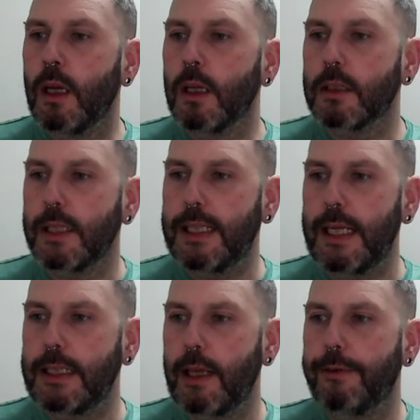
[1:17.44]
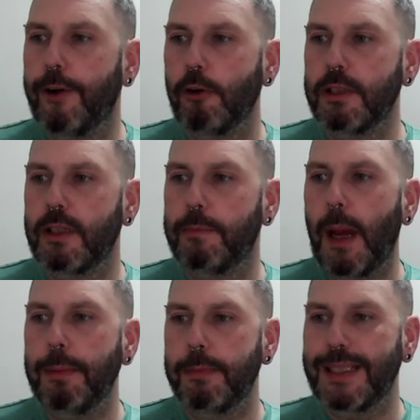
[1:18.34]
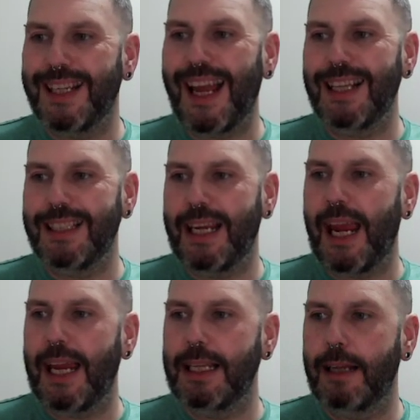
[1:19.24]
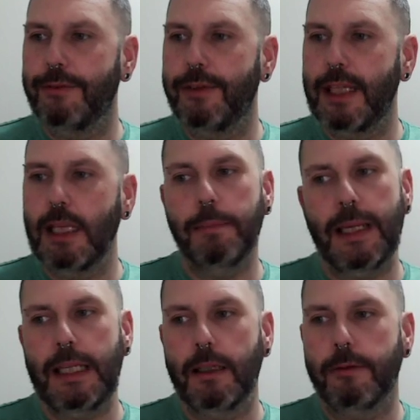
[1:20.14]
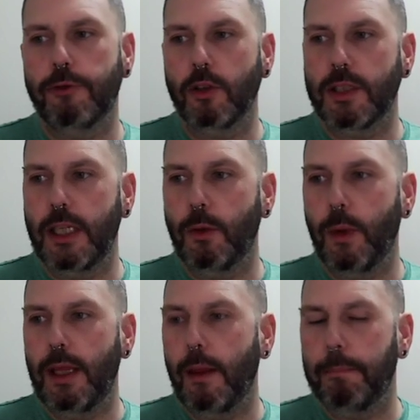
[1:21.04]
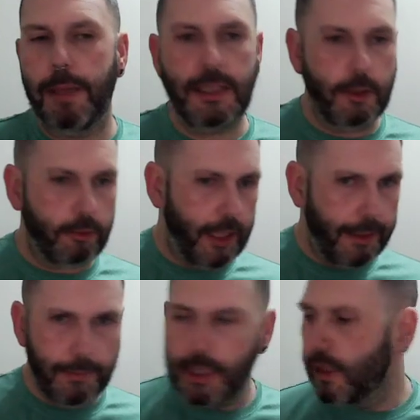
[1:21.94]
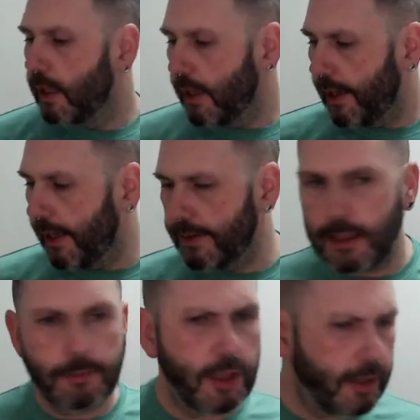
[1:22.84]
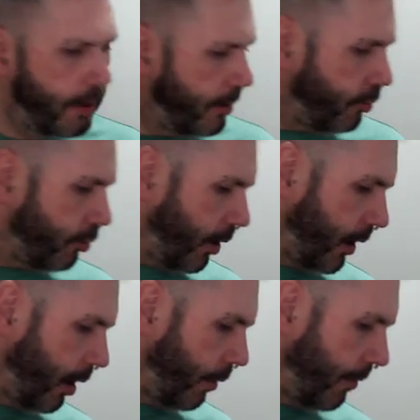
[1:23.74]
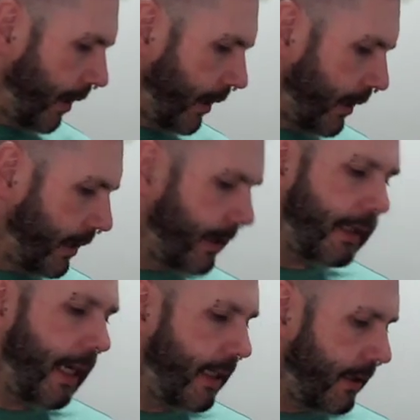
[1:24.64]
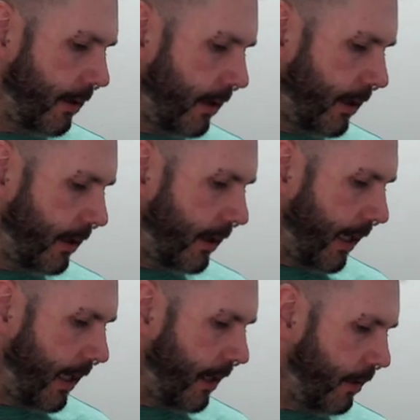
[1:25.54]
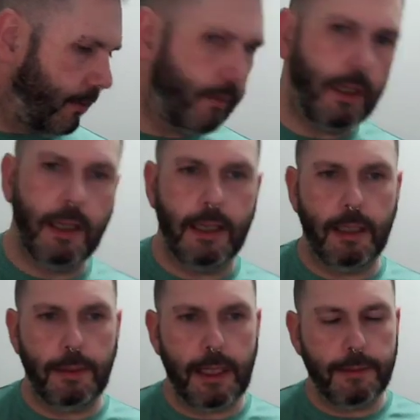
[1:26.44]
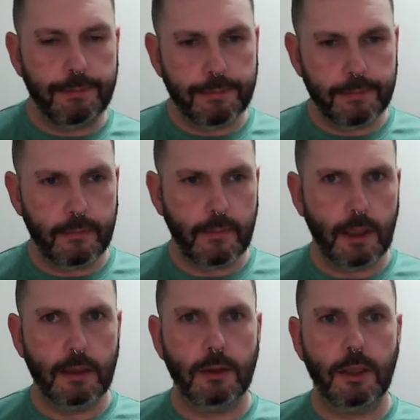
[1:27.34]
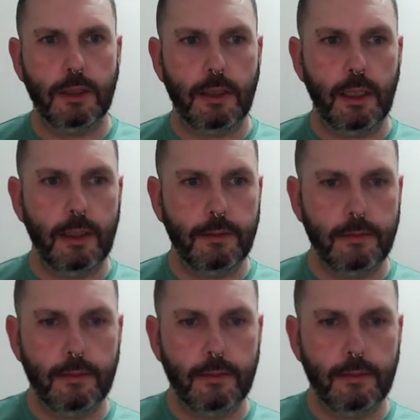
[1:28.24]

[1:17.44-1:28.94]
So this is a forest of peppermint candy cane and vanilla bean frosted with buttercream. And I'm just going to try and lower my desk down a little bit, just to